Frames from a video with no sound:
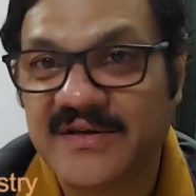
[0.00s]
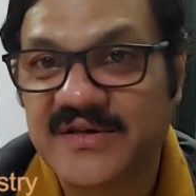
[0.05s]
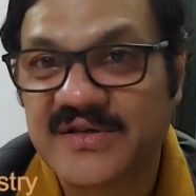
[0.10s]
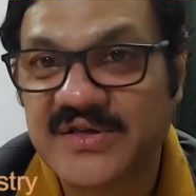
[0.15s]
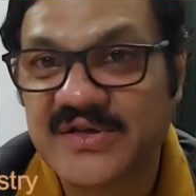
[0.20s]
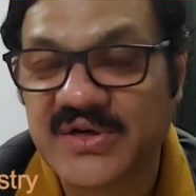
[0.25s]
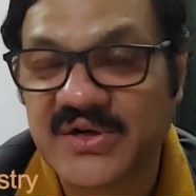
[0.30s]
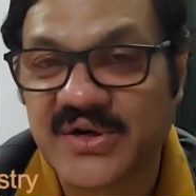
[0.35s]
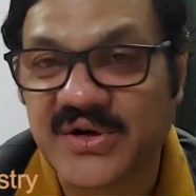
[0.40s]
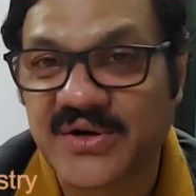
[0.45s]

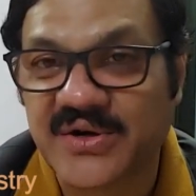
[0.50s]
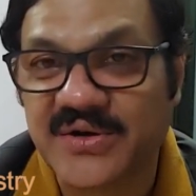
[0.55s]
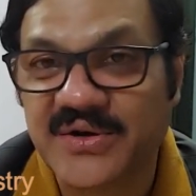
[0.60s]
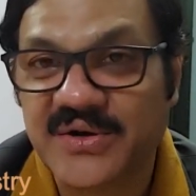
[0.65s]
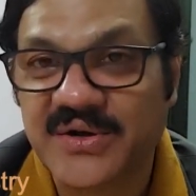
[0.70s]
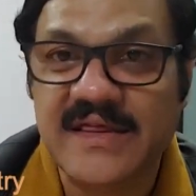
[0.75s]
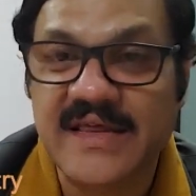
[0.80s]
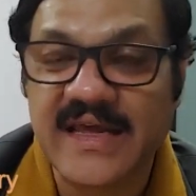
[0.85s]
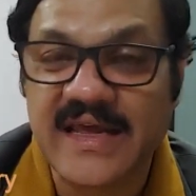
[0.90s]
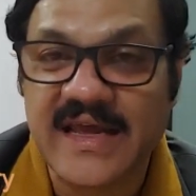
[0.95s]

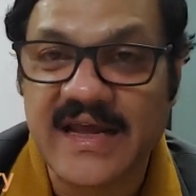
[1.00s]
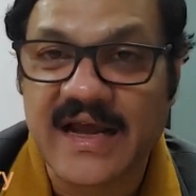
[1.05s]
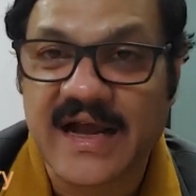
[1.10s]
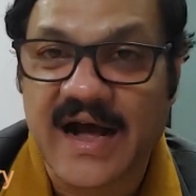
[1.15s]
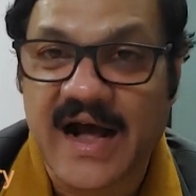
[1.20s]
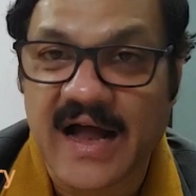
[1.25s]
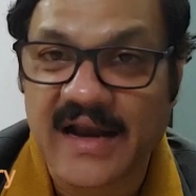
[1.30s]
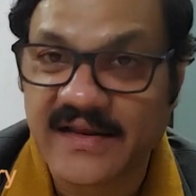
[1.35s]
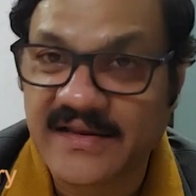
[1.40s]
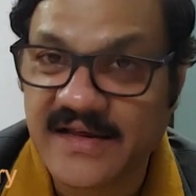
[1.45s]
So
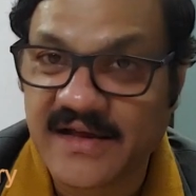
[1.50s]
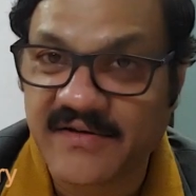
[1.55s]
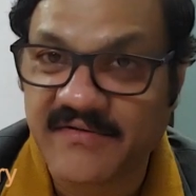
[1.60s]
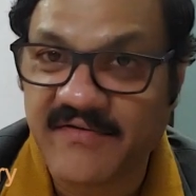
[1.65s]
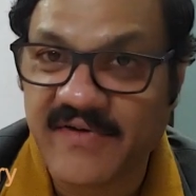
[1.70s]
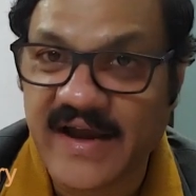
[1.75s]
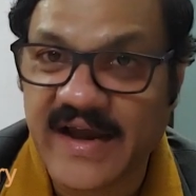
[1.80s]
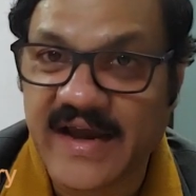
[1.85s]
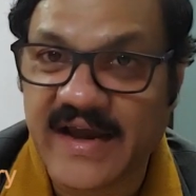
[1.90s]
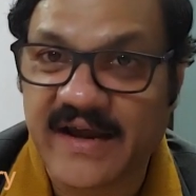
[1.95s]
the another
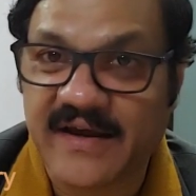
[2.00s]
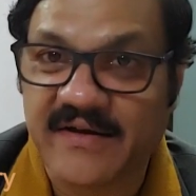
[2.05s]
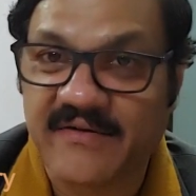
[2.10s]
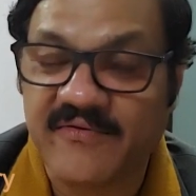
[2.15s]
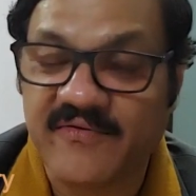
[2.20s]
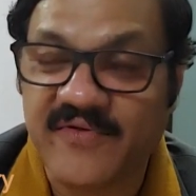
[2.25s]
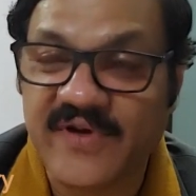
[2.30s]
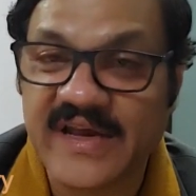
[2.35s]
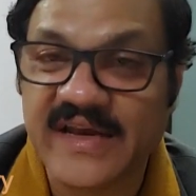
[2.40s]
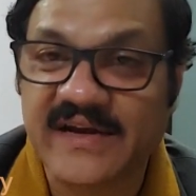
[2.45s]

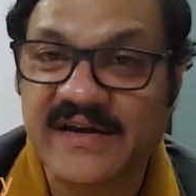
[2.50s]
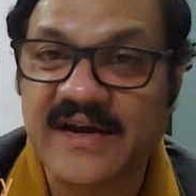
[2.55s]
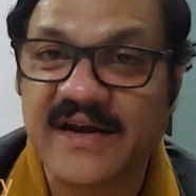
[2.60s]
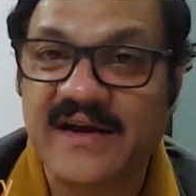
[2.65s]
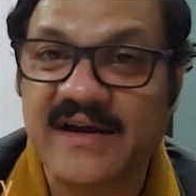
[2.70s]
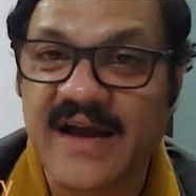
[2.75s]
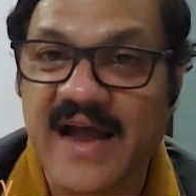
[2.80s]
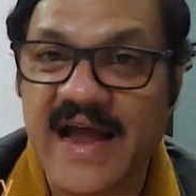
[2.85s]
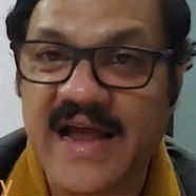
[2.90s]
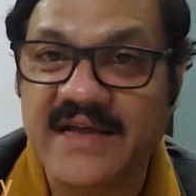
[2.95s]
way we
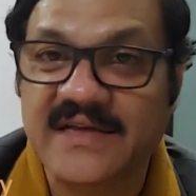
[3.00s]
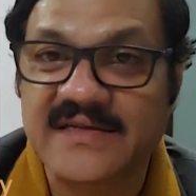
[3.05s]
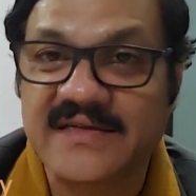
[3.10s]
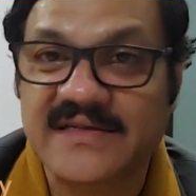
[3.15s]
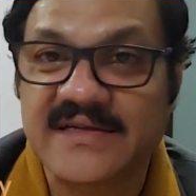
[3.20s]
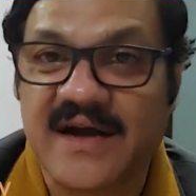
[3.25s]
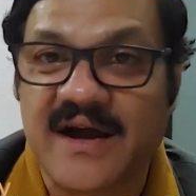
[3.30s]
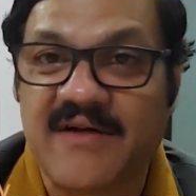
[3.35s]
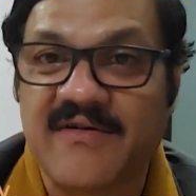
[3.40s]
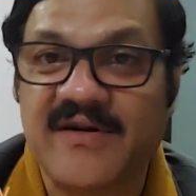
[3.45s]

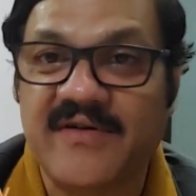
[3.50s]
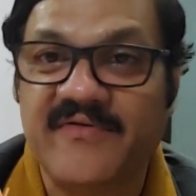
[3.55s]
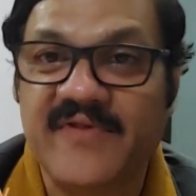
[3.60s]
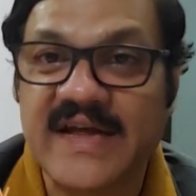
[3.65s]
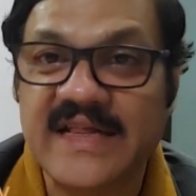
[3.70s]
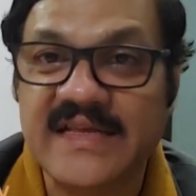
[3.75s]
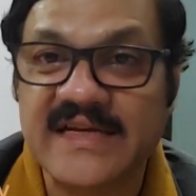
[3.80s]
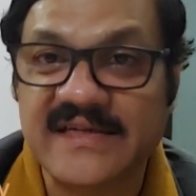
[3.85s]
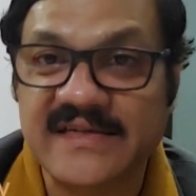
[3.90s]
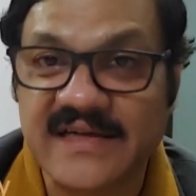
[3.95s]
recognize our
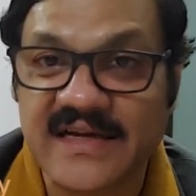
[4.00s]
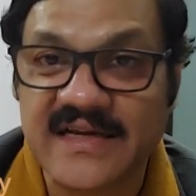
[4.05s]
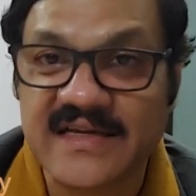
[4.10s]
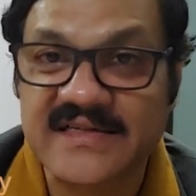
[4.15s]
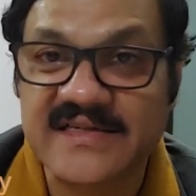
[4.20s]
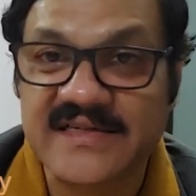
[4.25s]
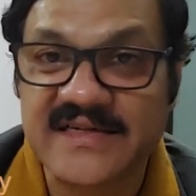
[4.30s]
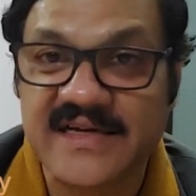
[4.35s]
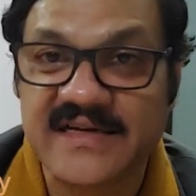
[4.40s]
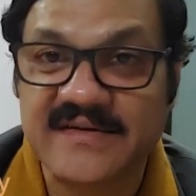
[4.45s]
Vedic
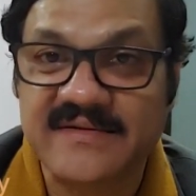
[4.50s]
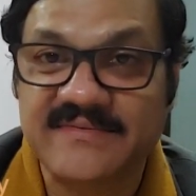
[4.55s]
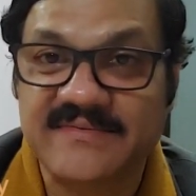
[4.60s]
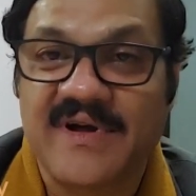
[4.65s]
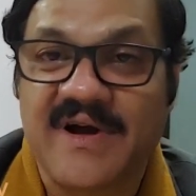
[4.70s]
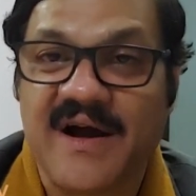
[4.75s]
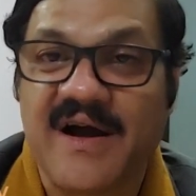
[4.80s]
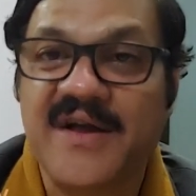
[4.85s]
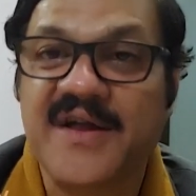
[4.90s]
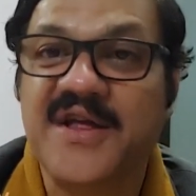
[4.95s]
religion,
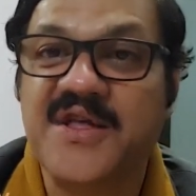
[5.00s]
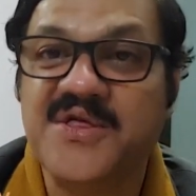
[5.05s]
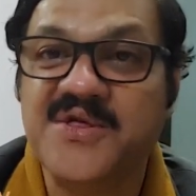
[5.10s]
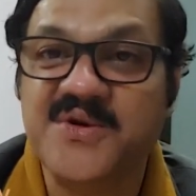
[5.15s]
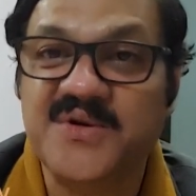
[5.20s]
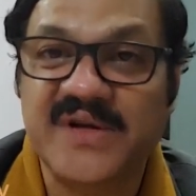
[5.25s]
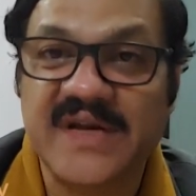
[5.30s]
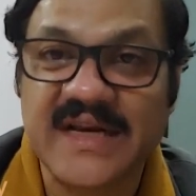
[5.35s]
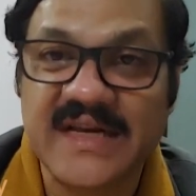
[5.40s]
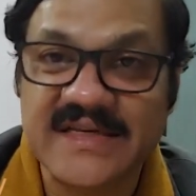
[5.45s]
our
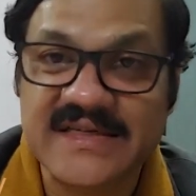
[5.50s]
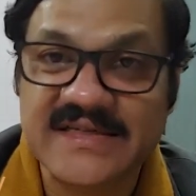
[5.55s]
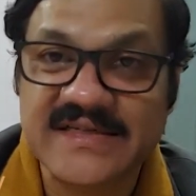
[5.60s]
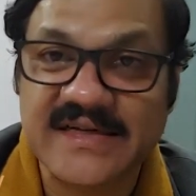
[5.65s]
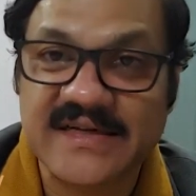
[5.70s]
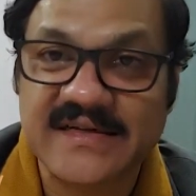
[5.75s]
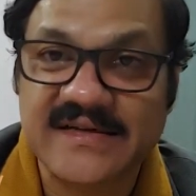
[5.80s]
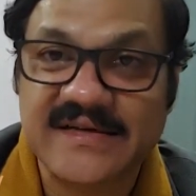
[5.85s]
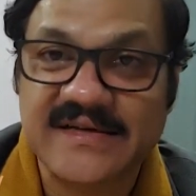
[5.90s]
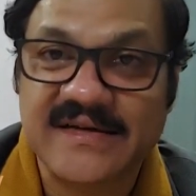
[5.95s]
Hindu
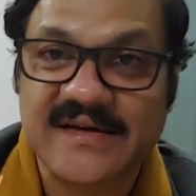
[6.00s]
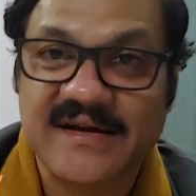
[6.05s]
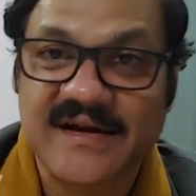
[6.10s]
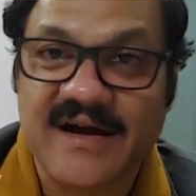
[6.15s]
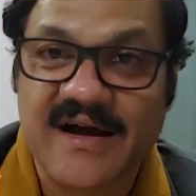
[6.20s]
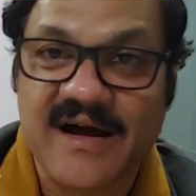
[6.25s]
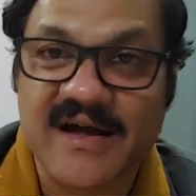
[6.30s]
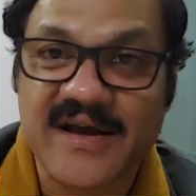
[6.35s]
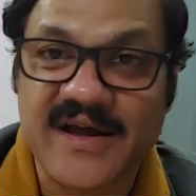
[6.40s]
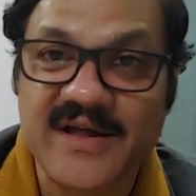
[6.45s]
religion,
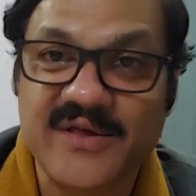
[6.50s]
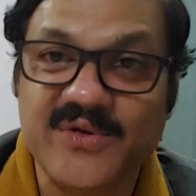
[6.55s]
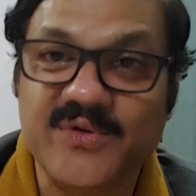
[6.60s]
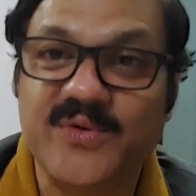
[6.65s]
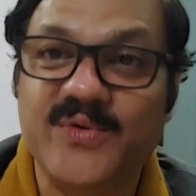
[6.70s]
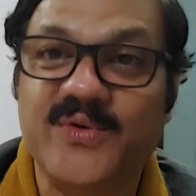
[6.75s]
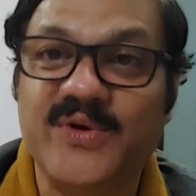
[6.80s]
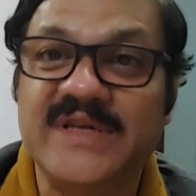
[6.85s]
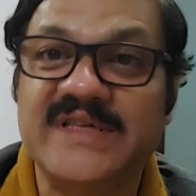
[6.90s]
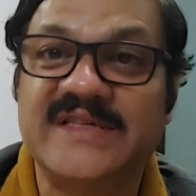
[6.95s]
or
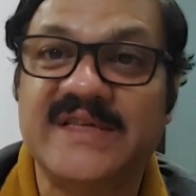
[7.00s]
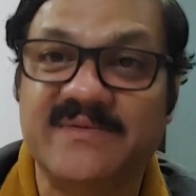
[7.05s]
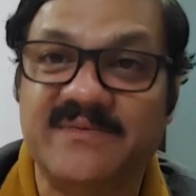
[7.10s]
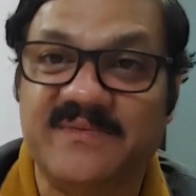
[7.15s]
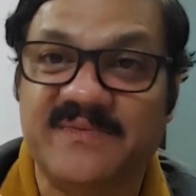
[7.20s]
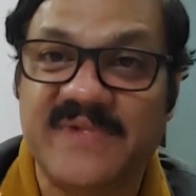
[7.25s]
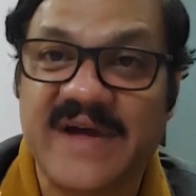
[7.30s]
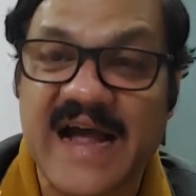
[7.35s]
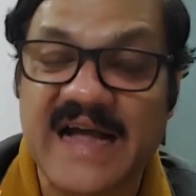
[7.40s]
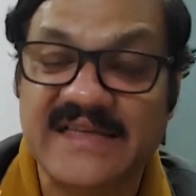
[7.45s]

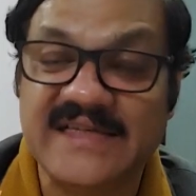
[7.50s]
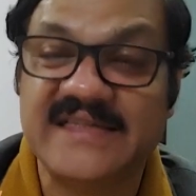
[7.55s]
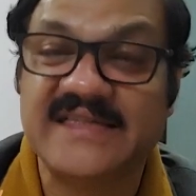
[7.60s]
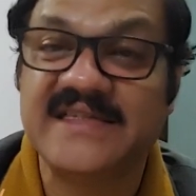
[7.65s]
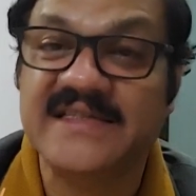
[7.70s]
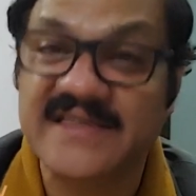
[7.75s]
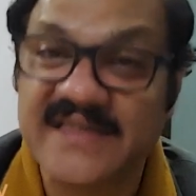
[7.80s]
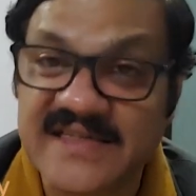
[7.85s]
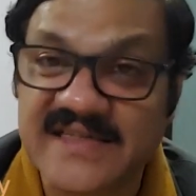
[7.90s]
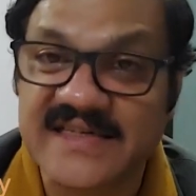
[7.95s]
Hinduism as a
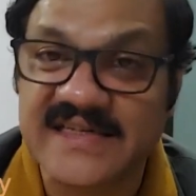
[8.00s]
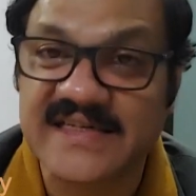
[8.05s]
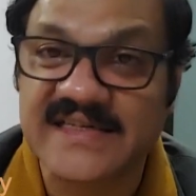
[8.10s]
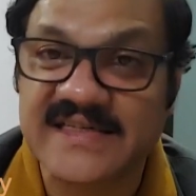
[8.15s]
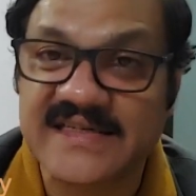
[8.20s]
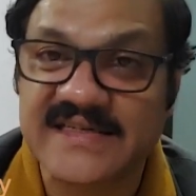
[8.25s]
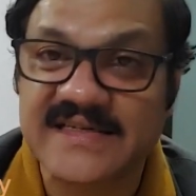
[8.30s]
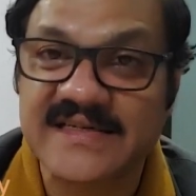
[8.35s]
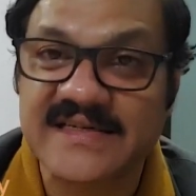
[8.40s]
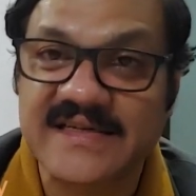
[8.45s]

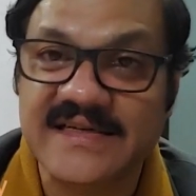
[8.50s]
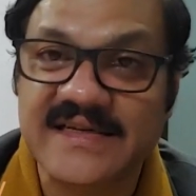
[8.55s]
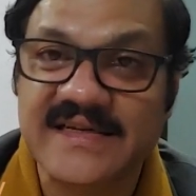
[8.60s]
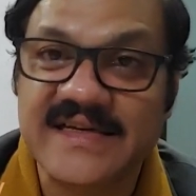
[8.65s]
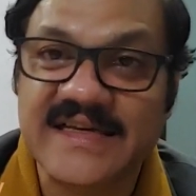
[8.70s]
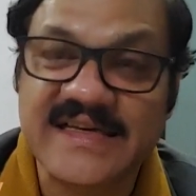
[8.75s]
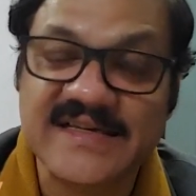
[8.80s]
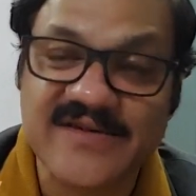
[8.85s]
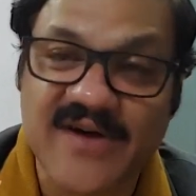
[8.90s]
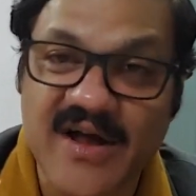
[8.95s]
synthesis
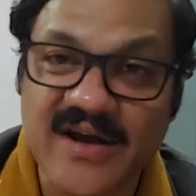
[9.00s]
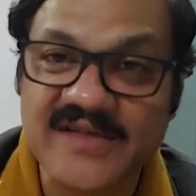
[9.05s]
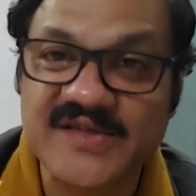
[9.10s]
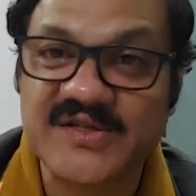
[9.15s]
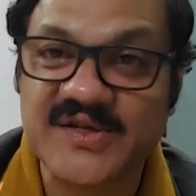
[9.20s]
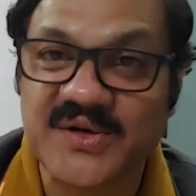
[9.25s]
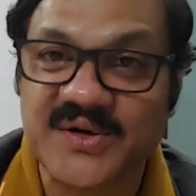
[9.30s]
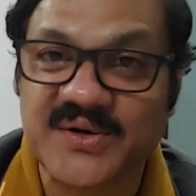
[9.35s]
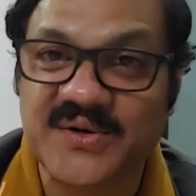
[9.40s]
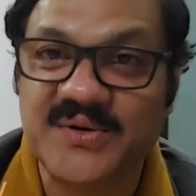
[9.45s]
is
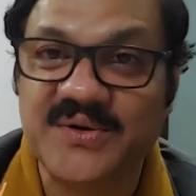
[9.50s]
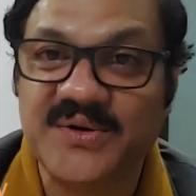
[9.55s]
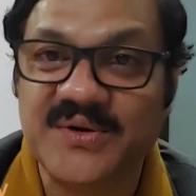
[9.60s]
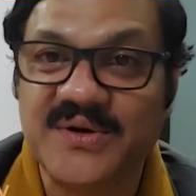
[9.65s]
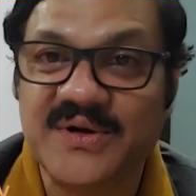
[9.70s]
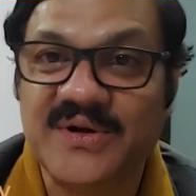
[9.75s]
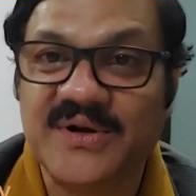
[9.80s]
also